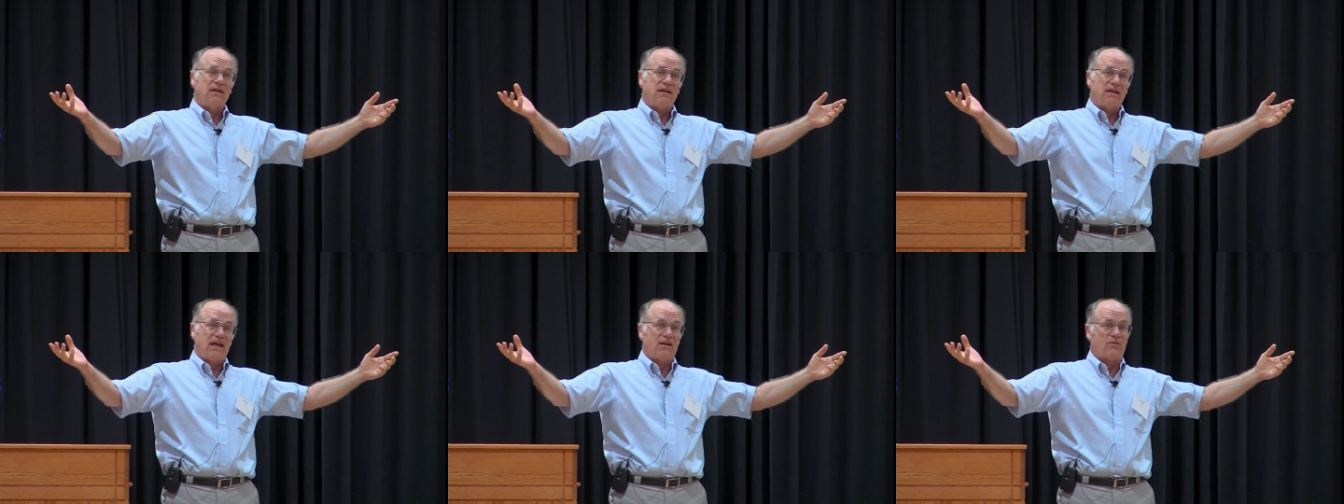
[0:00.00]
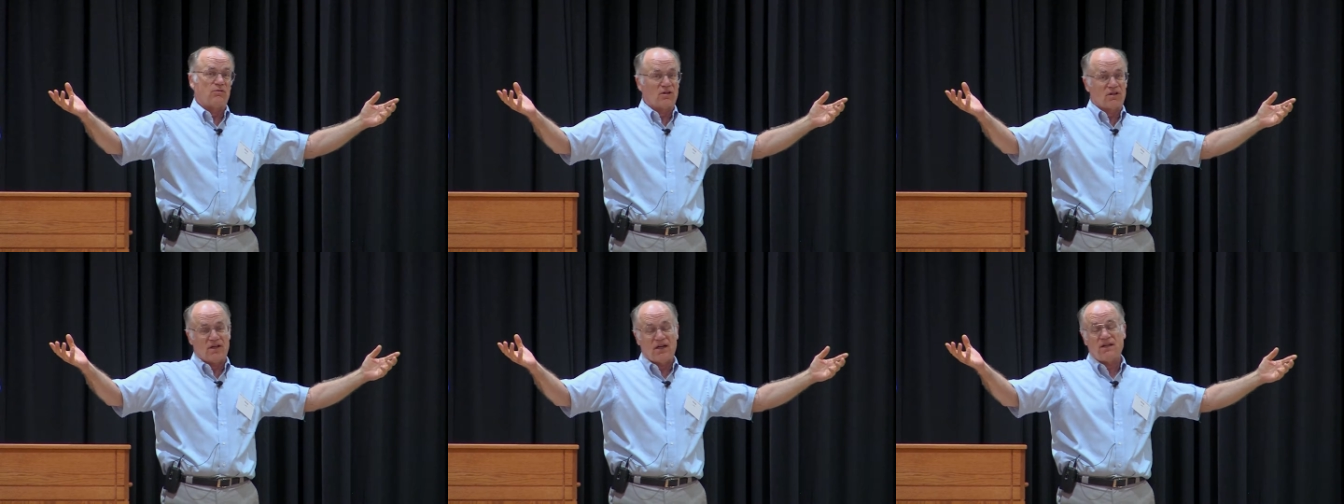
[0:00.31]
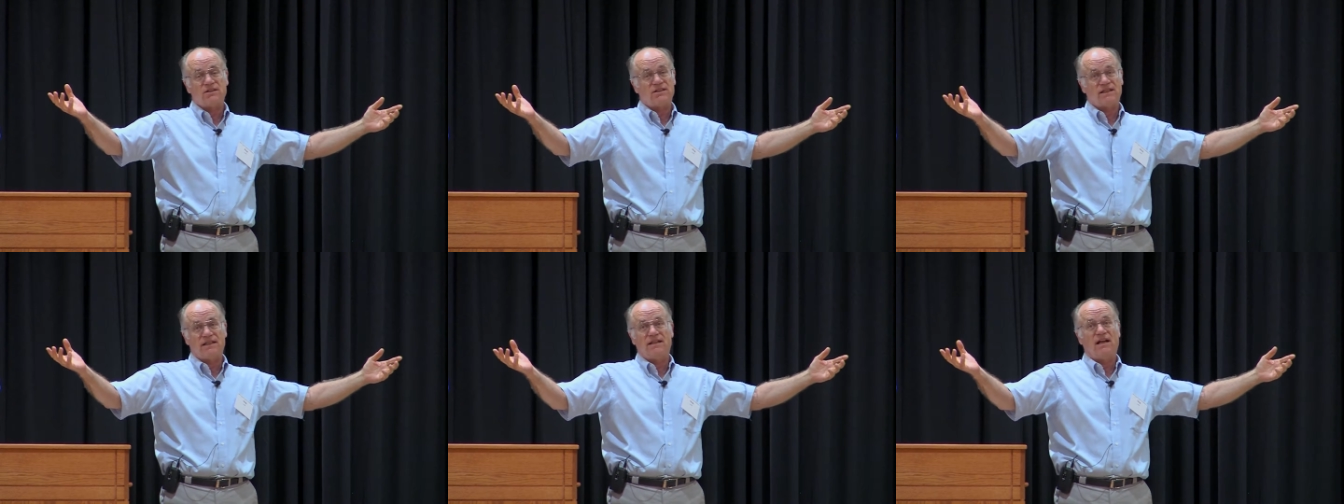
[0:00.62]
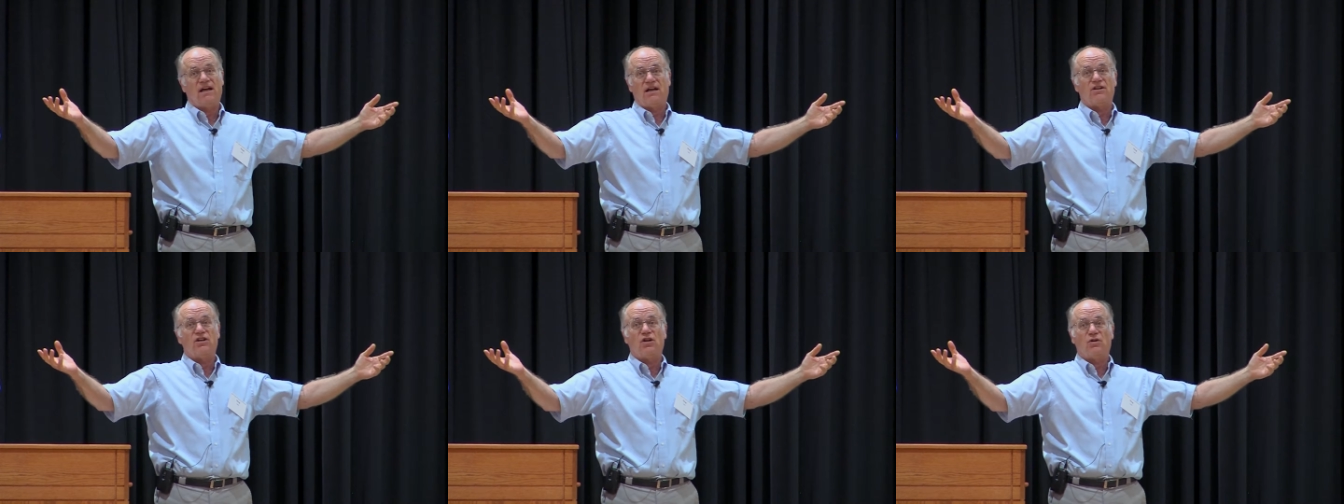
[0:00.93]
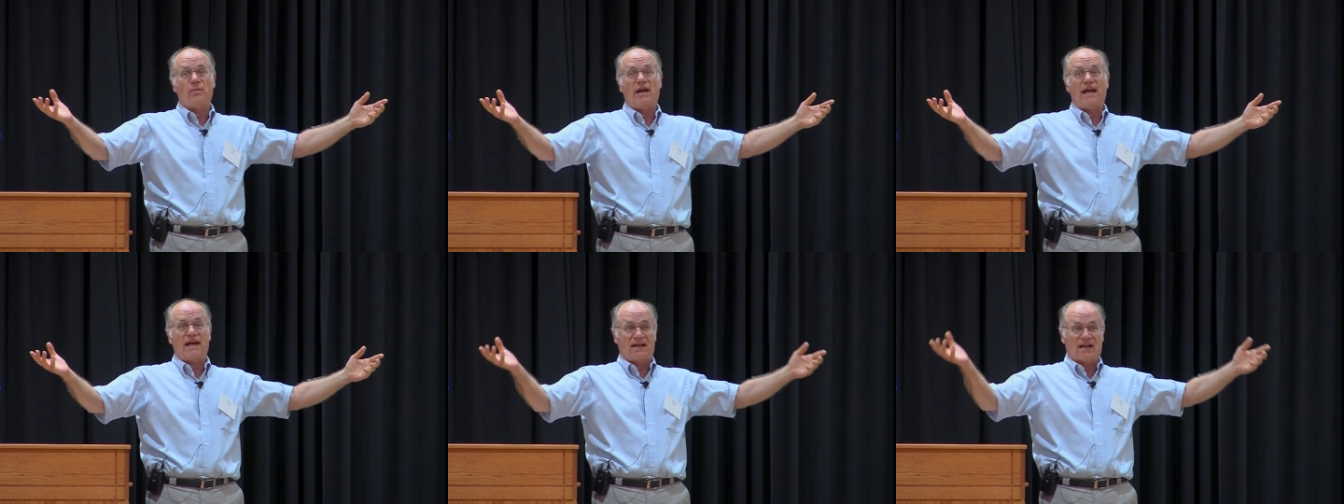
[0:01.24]
and were largely
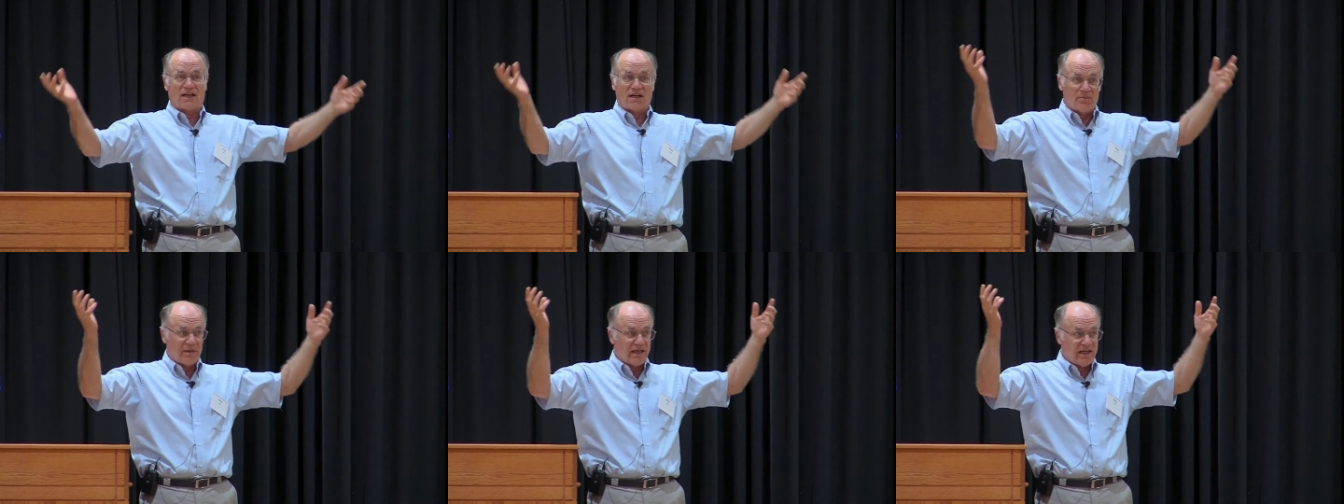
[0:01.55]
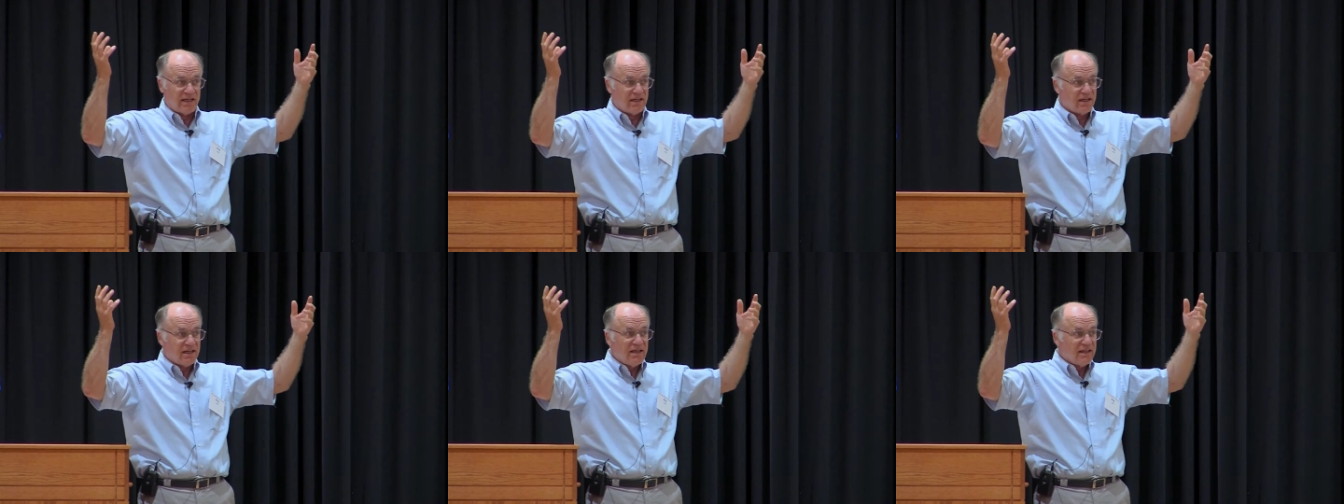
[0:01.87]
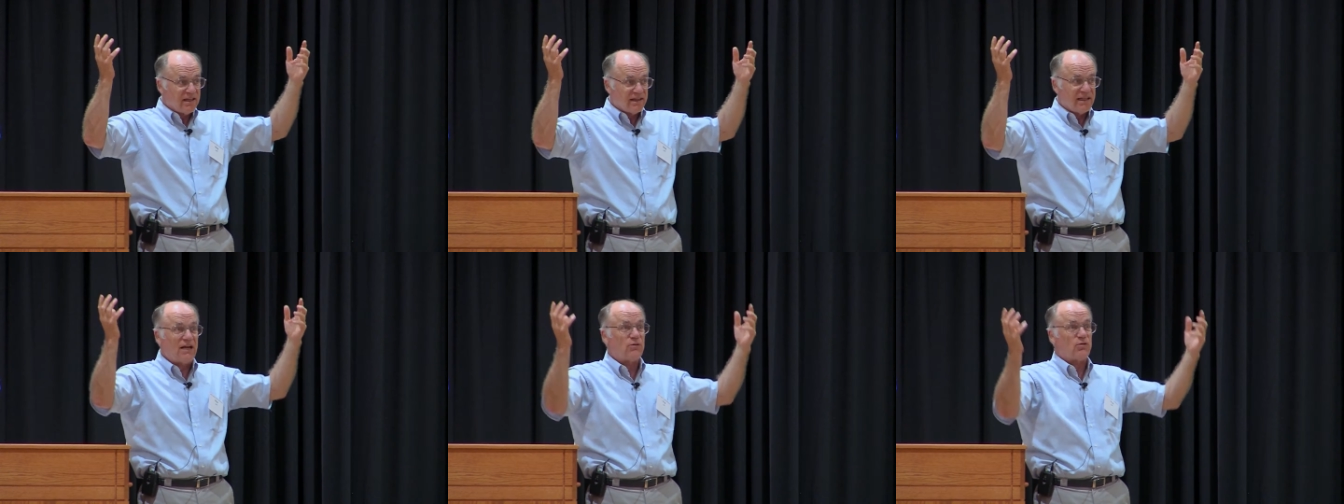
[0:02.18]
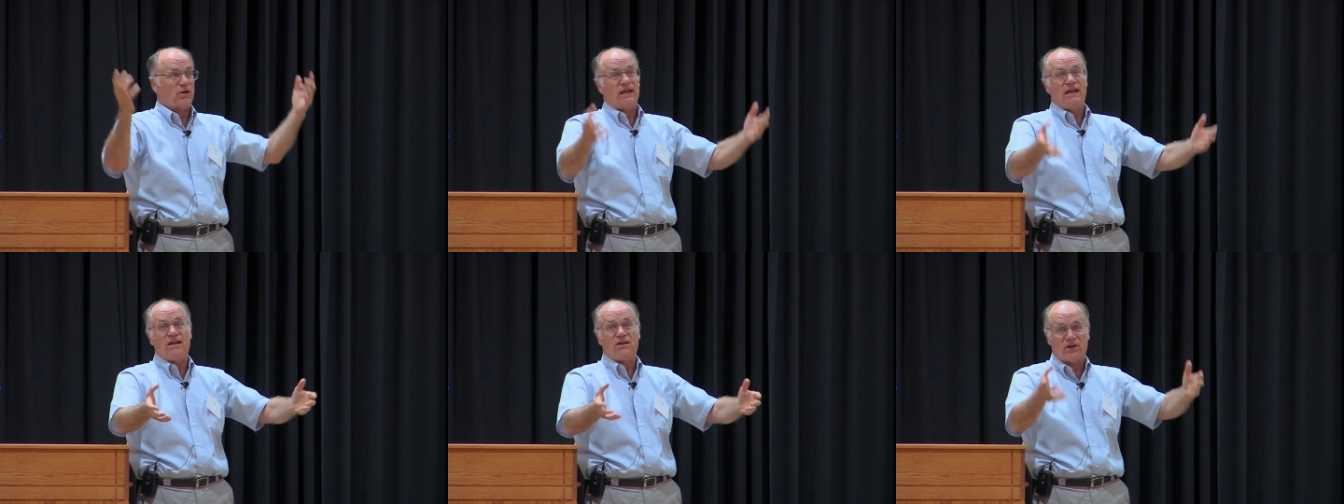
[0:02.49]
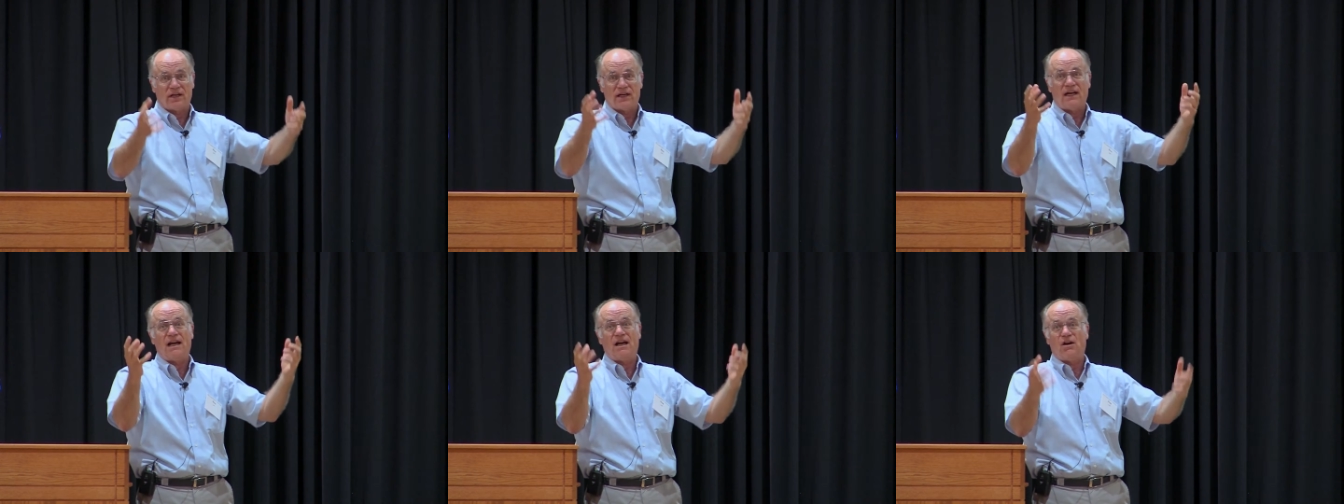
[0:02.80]
non-nomadic, I mean, they were here in
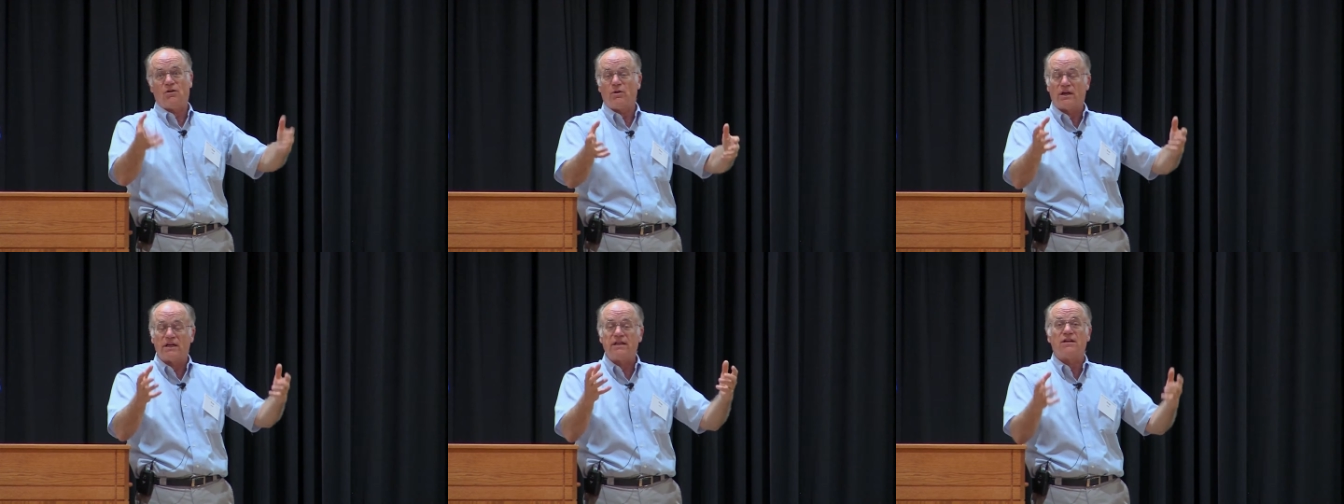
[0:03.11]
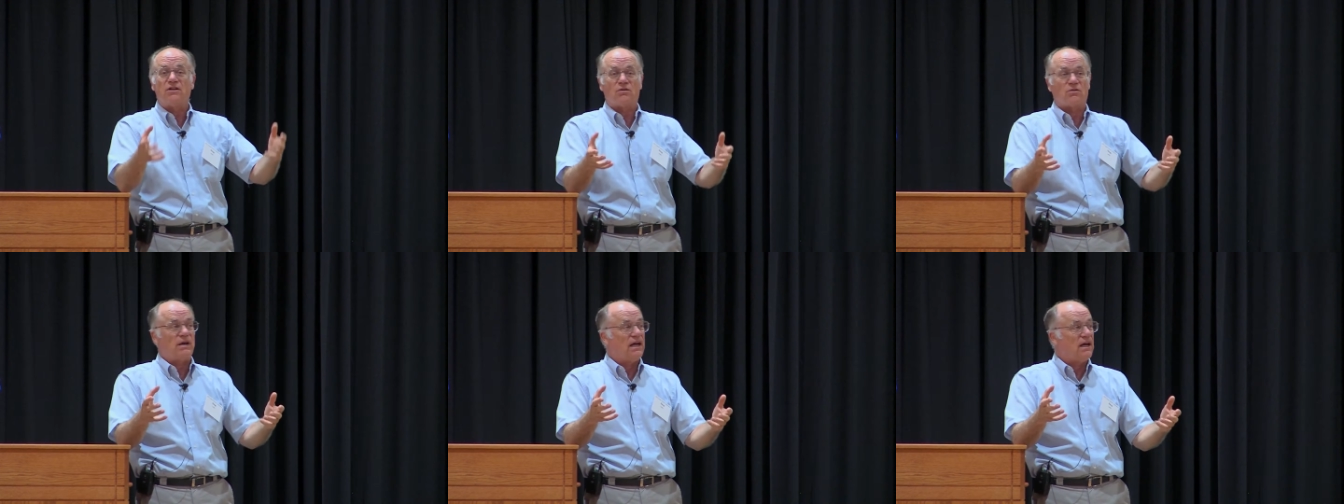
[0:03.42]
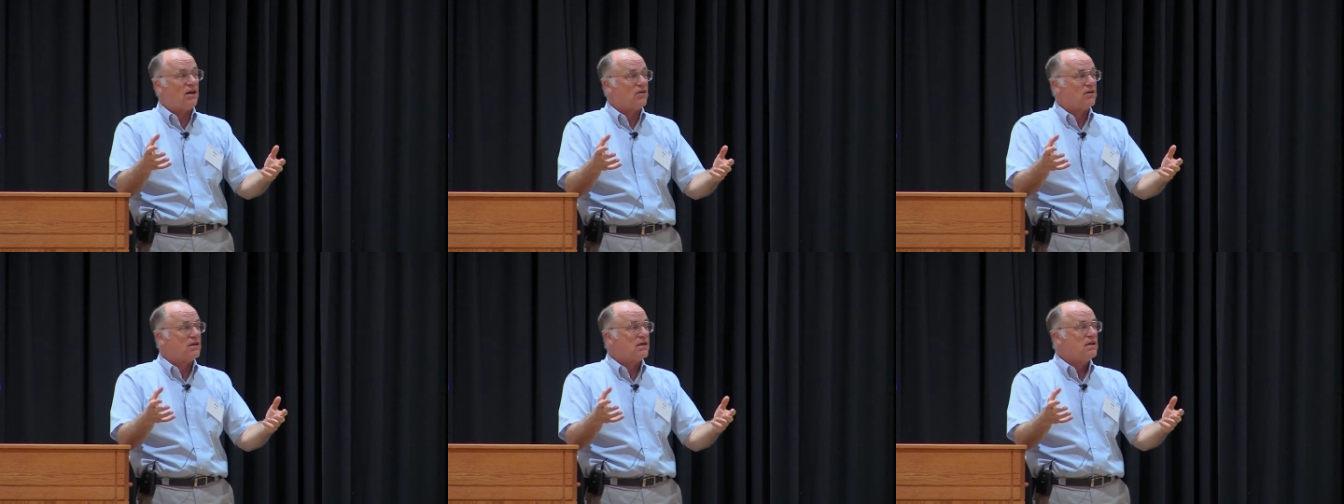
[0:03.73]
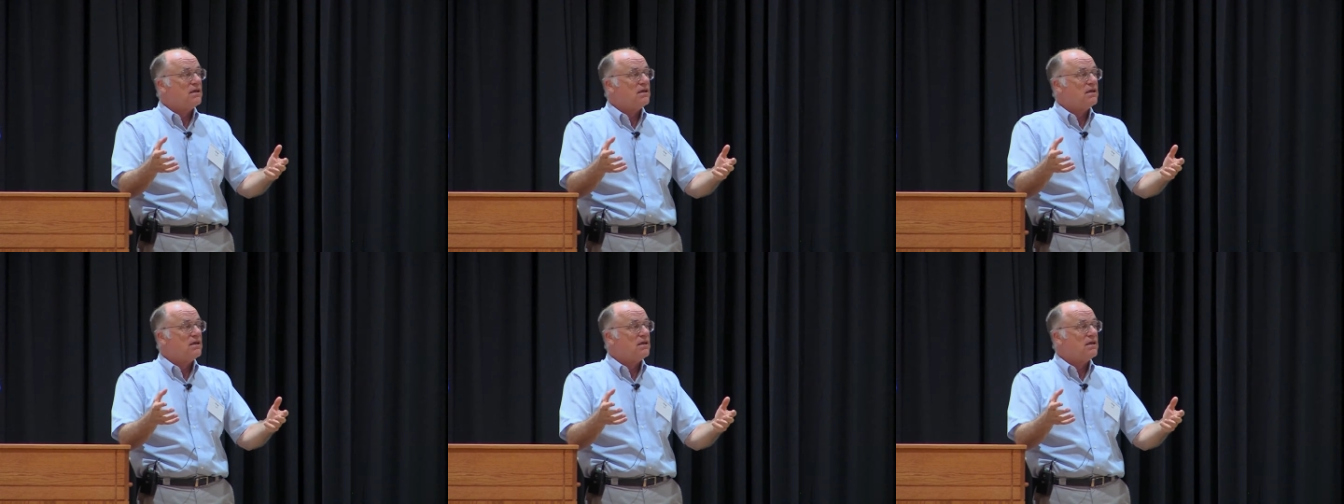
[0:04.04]
Iowa year-round.